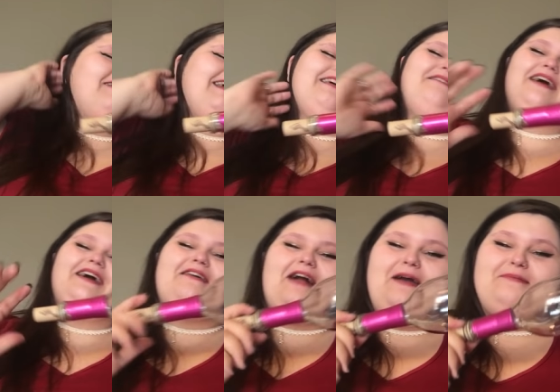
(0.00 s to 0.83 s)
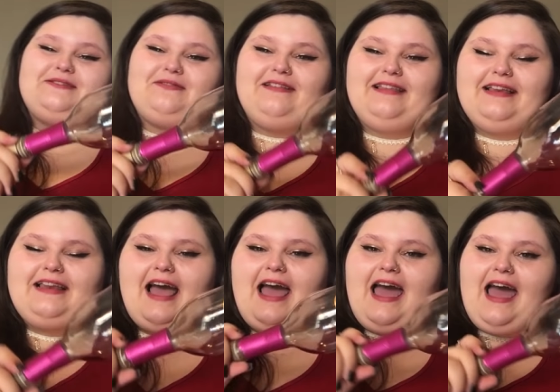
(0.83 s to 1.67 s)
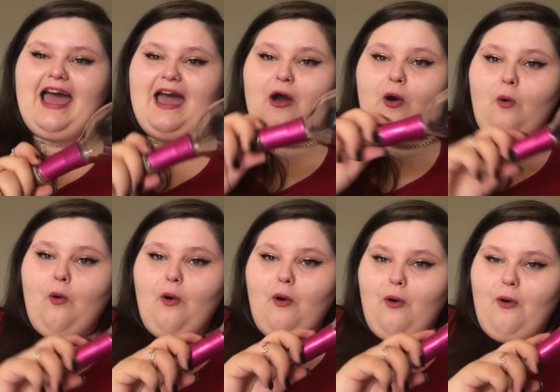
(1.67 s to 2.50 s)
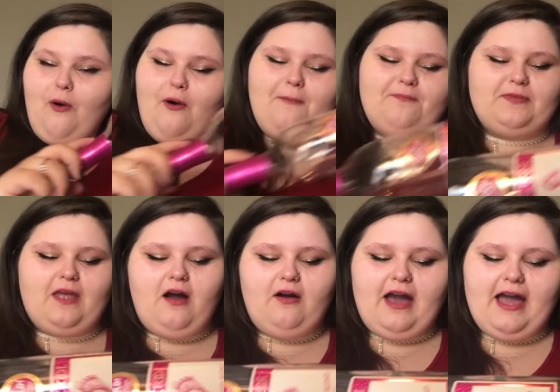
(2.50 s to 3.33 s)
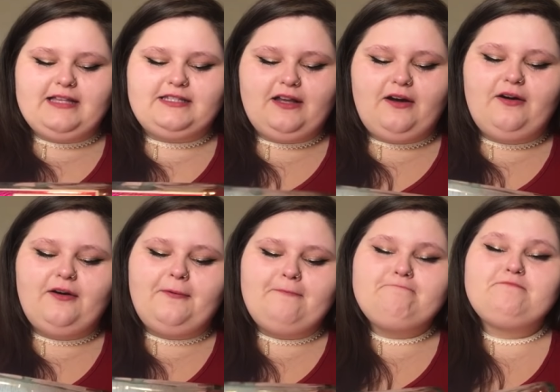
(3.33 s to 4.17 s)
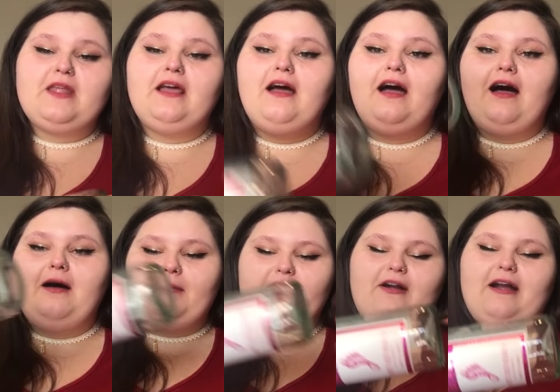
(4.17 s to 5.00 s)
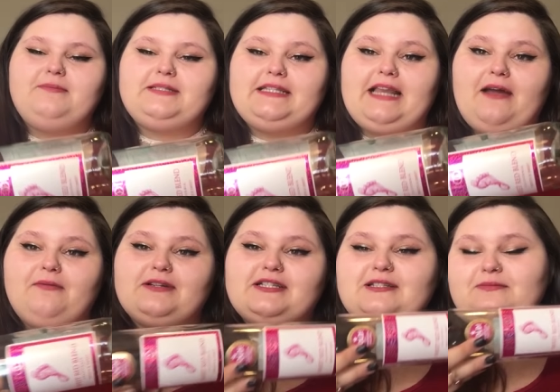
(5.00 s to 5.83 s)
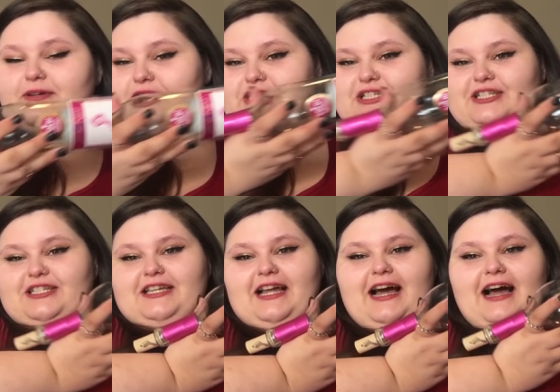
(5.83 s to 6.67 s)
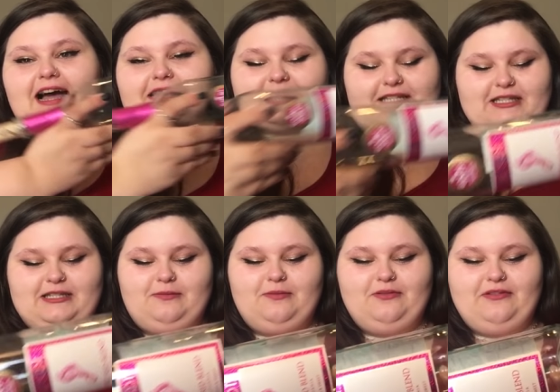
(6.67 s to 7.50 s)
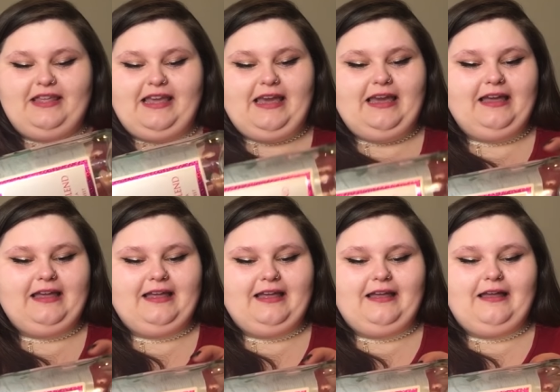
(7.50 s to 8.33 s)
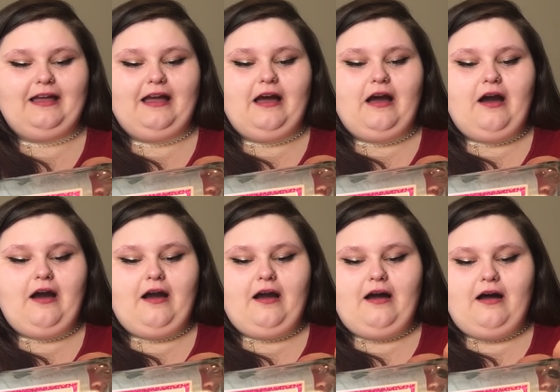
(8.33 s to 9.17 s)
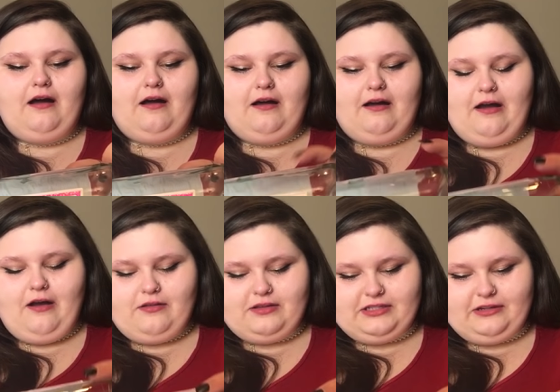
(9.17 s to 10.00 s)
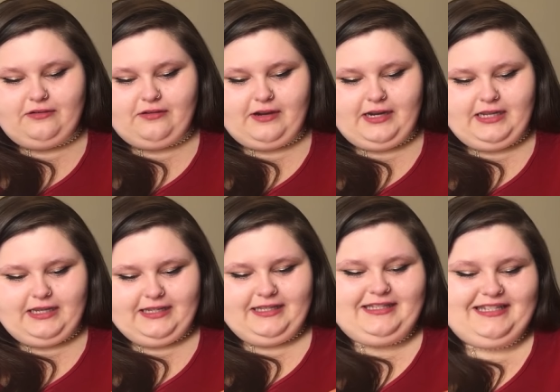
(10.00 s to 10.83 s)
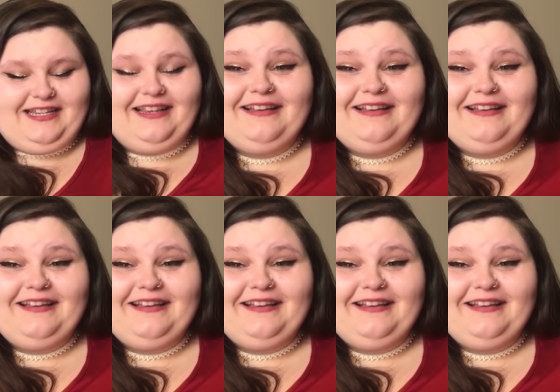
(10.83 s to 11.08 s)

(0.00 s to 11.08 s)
eating my grapes for the day. Ooh. Okay, so my grapes today were smushed as a smoothie. Uh, oh, there's no ingredients.